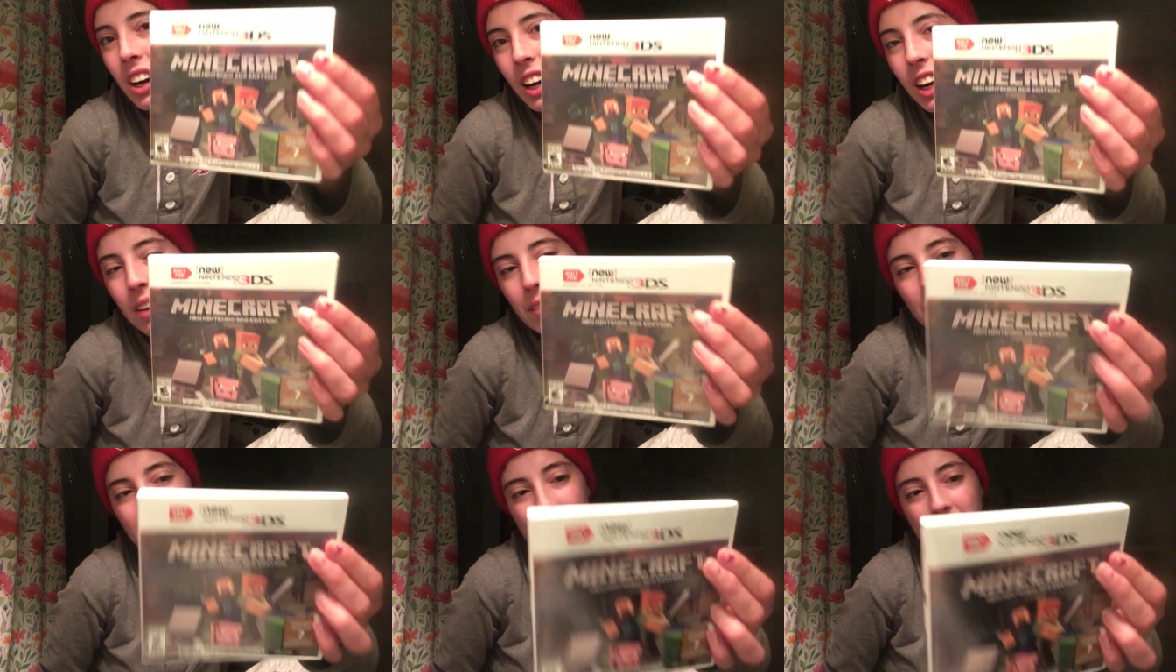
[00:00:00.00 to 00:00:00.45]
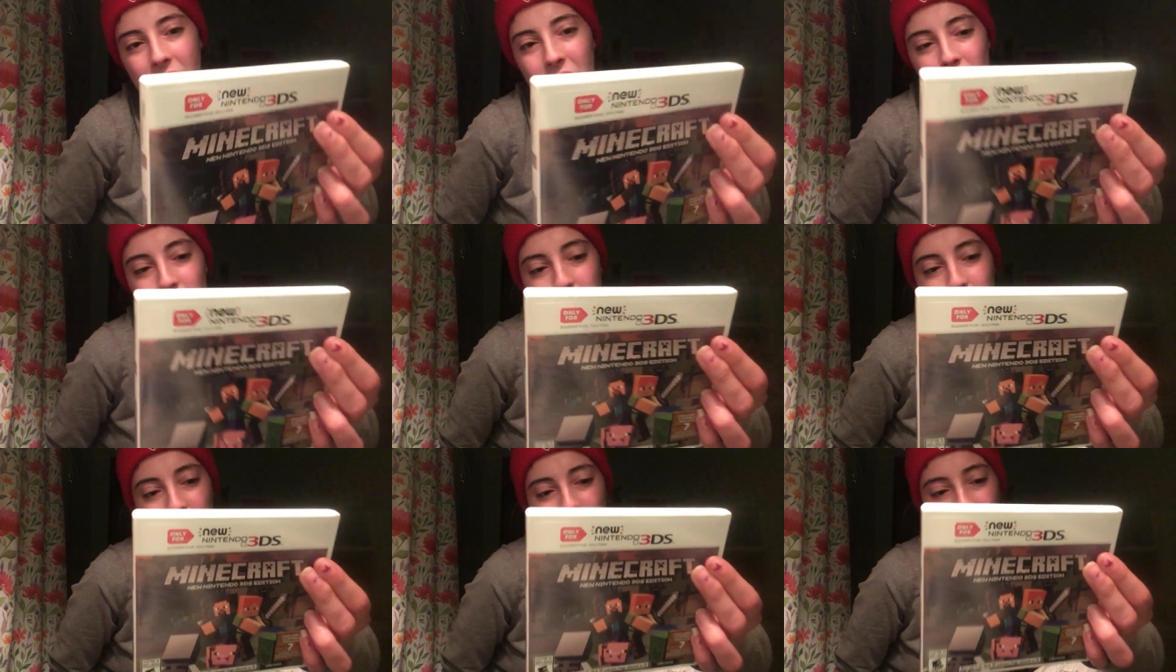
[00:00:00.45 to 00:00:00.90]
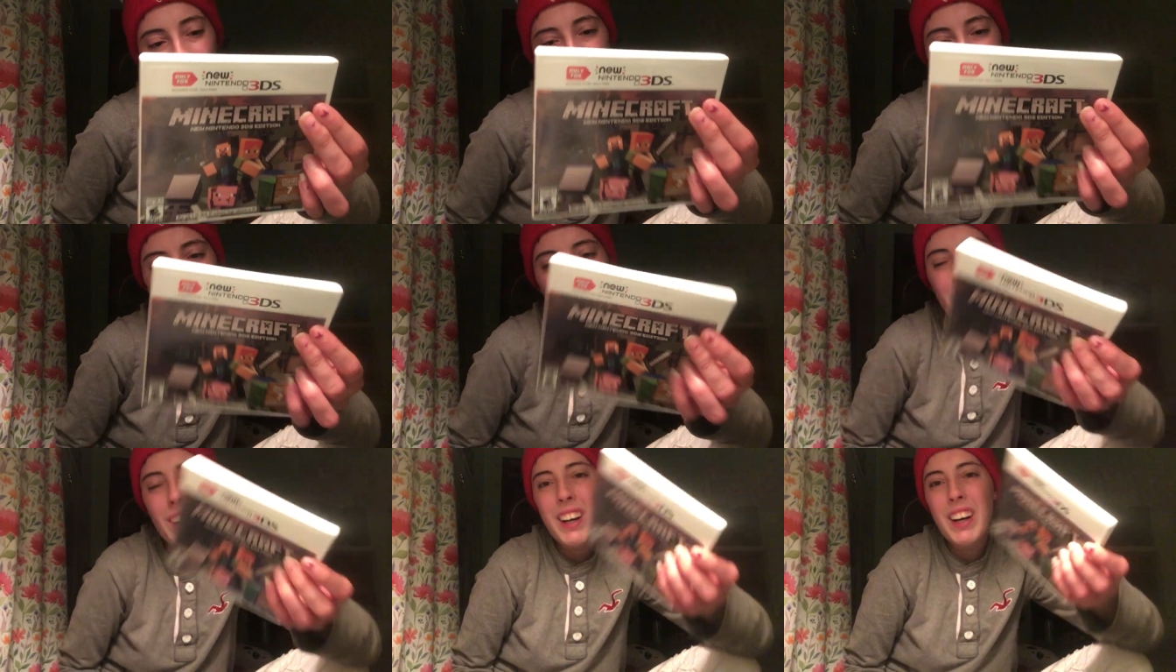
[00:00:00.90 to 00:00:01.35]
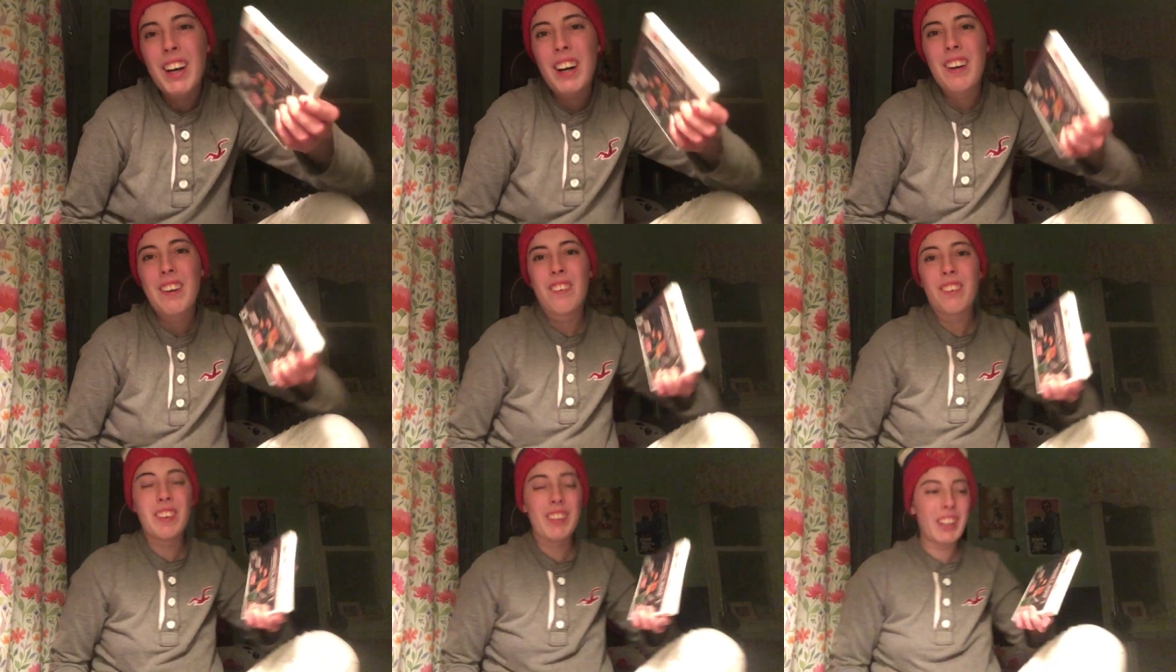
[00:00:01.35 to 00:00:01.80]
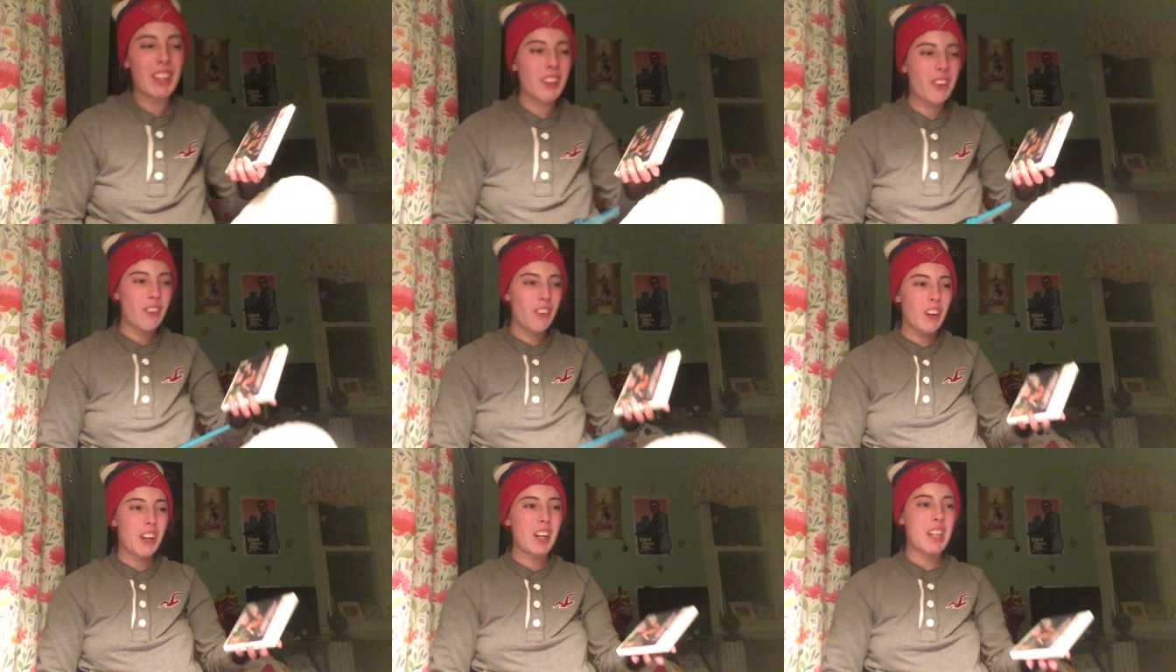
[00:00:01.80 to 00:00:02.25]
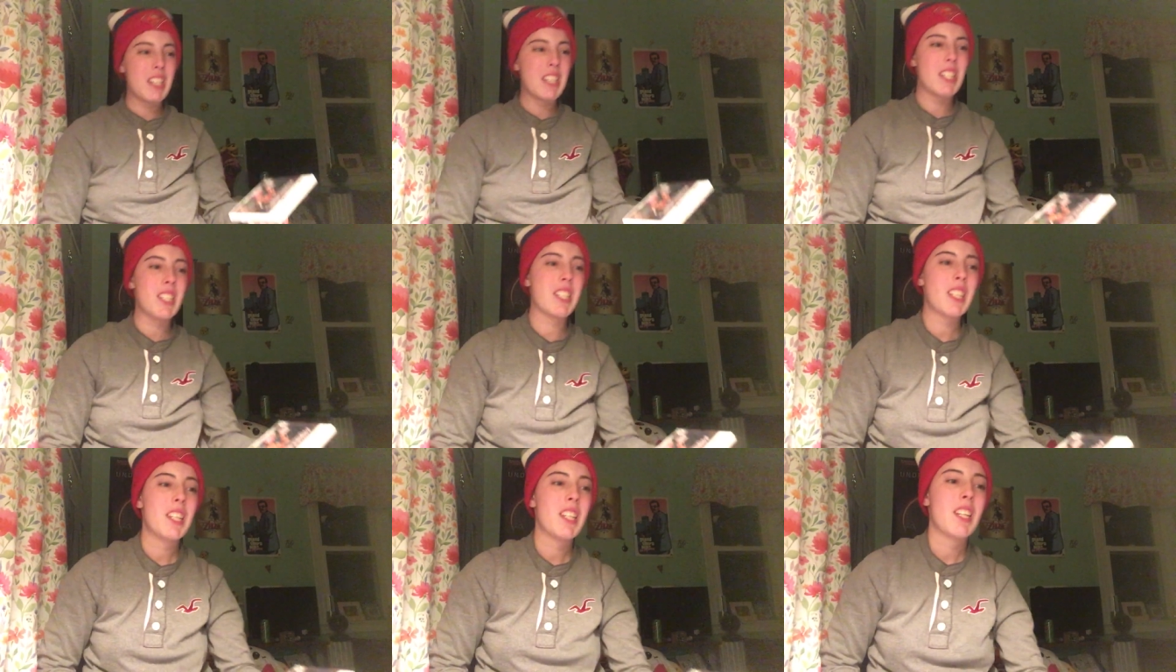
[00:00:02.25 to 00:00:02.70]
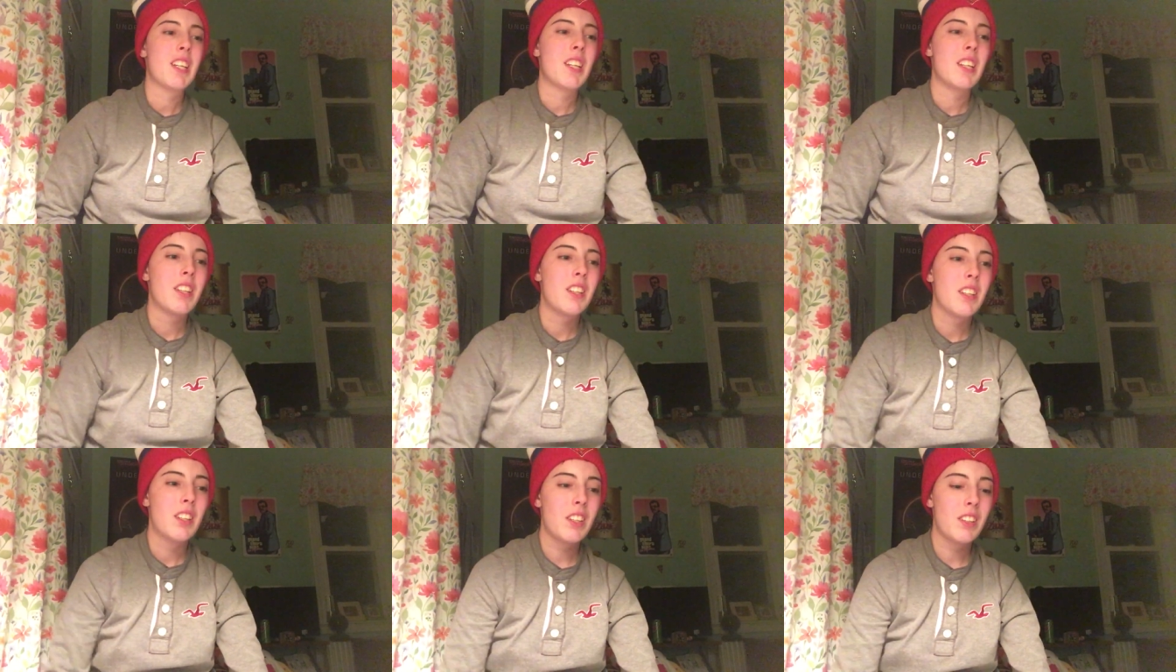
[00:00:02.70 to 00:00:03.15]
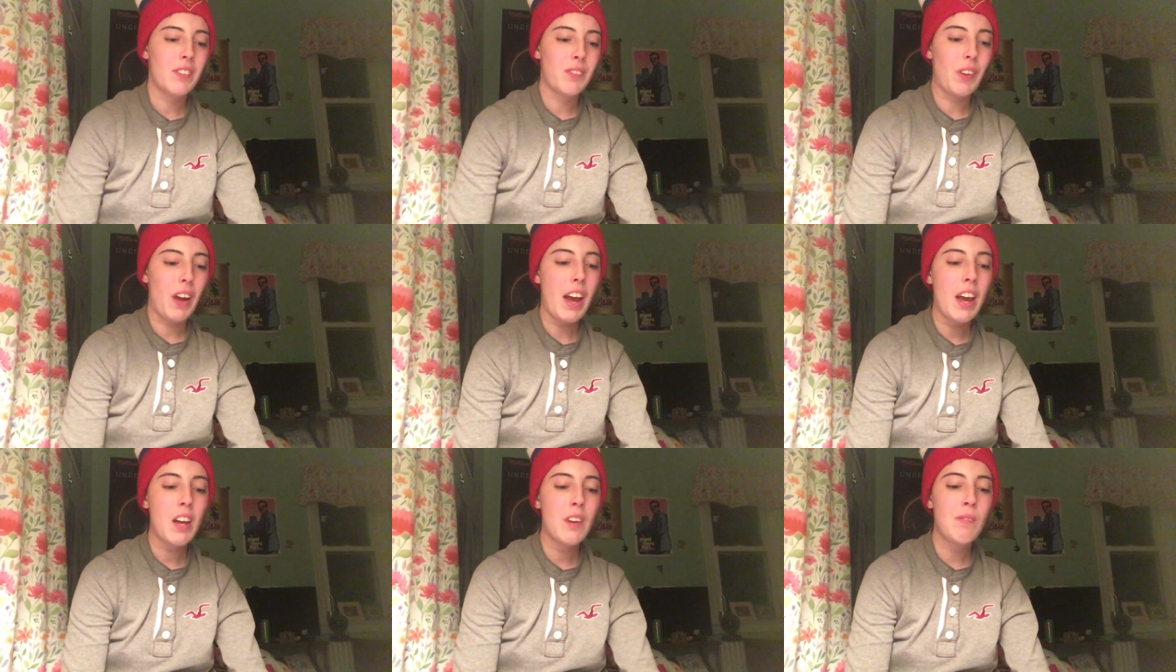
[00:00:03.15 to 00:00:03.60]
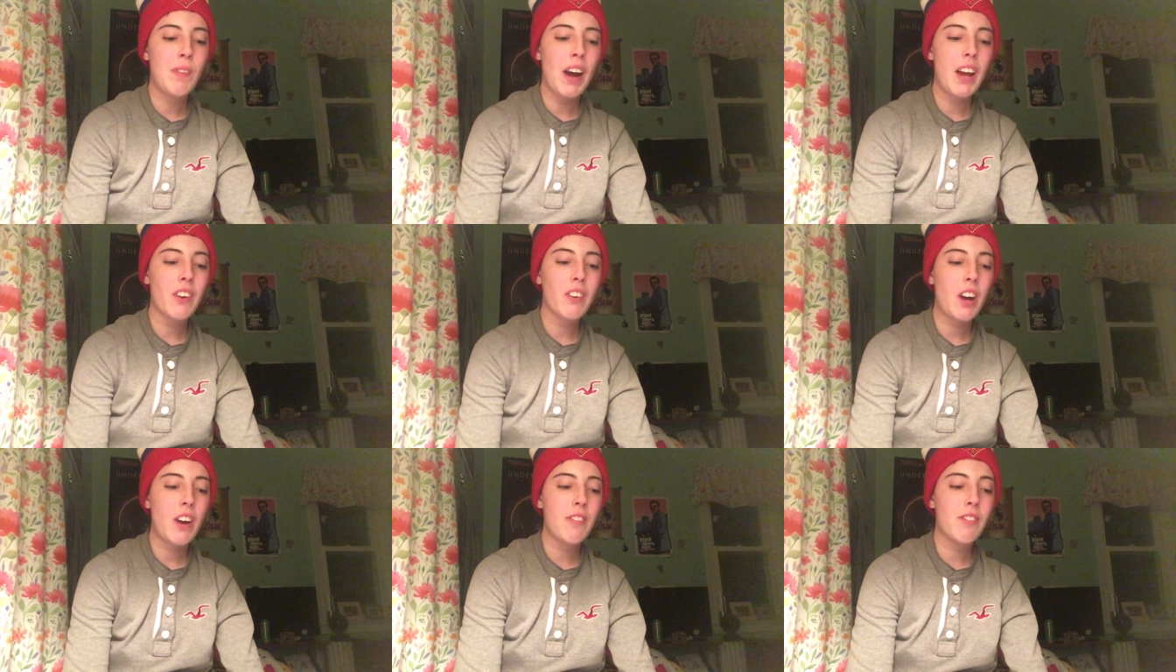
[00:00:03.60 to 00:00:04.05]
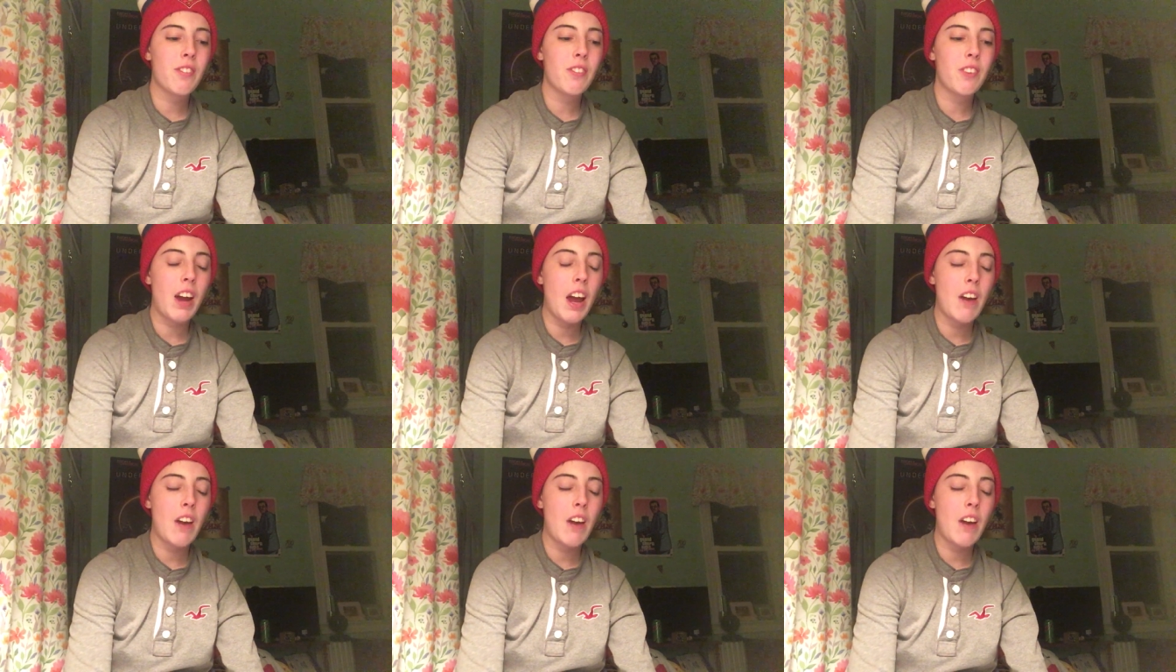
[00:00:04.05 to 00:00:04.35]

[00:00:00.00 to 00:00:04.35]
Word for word: Uh, but yeah, this is pretty cool. Uh, really cool because I had Minecraft.